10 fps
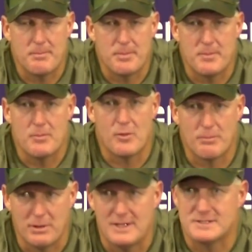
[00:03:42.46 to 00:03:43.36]
but more
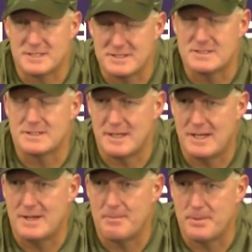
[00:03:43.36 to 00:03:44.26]
blitzes
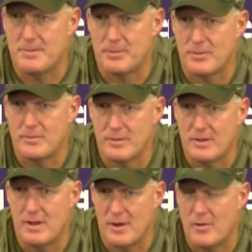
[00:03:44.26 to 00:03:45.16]
um, people
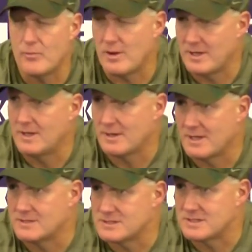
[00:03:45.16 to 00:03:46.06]
are running
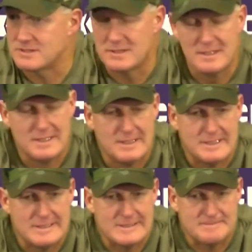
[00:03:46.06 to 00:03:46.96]
against us.
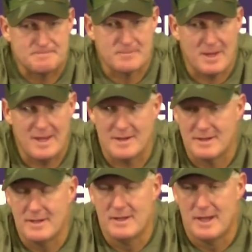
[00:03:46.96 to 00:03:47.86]
Um, and
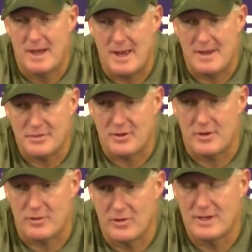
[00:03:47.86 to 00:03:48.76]
I, I
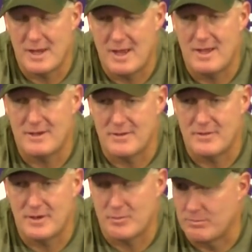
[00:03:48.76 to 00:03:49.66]
thought early on
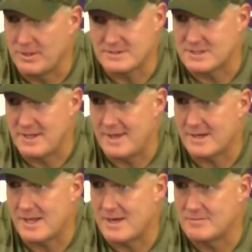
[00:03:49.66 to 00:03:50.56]
they were blitzing the
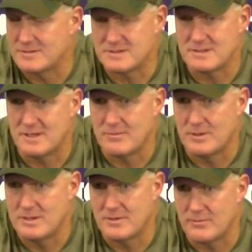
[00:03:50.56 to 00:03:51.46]
heck out of us, and
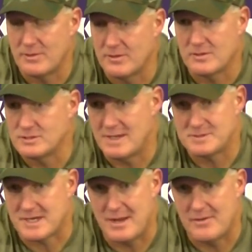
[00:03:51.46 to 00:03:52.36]
we did a really good job,
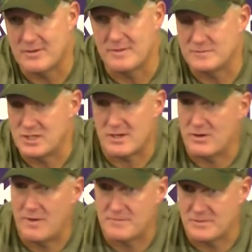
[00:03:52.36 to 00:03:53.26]
Skylar did, of checking
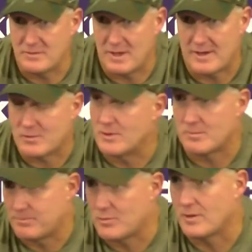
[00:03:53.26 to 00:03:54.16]
off to a lot of quick,
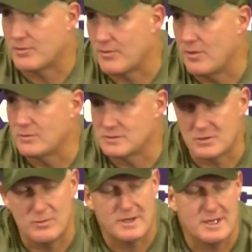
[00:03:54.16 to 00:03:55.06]
quick throws and
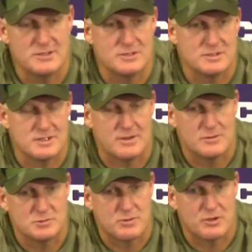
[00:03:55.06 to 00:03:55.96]
quick hitches, and
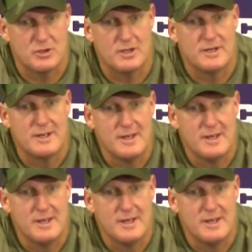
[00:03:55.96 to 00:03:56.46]
those were good.